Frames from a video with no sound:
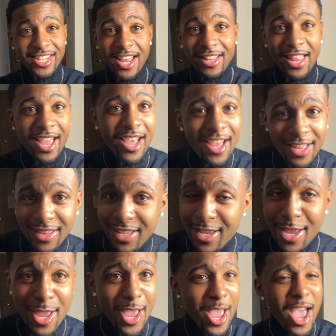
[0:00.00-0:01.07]
dollar holla.
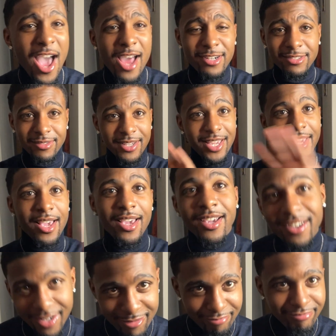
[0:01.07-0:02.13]
I don't
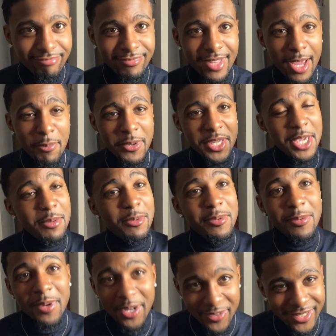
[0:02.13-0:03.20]
care. I'm gonna keep
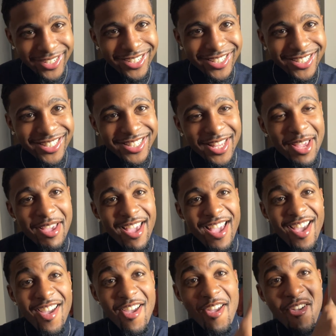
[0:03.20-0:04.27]
wearing this.
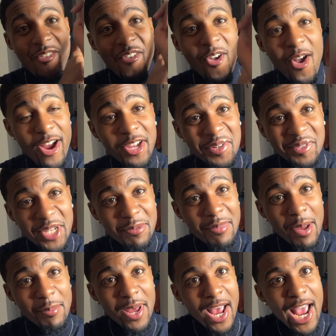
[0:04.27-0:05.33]
Argue with your
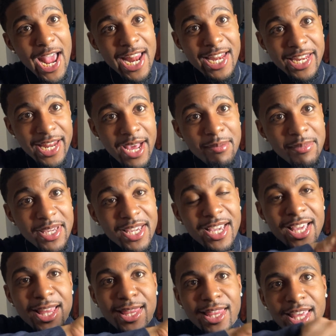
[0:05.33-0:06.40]
mama, not me.
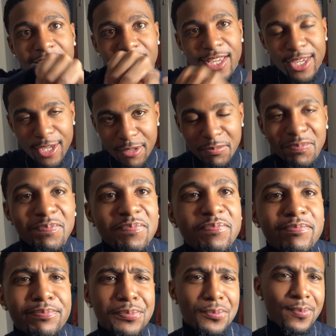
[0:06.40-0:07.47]
Thank you.
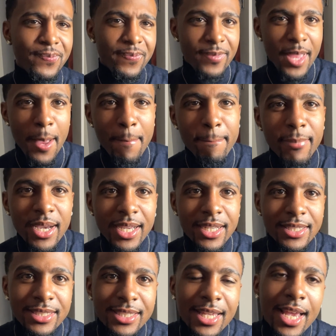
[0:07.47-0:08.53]

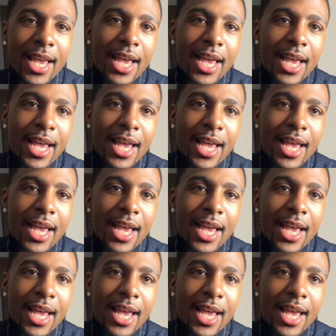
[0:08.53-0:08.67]
But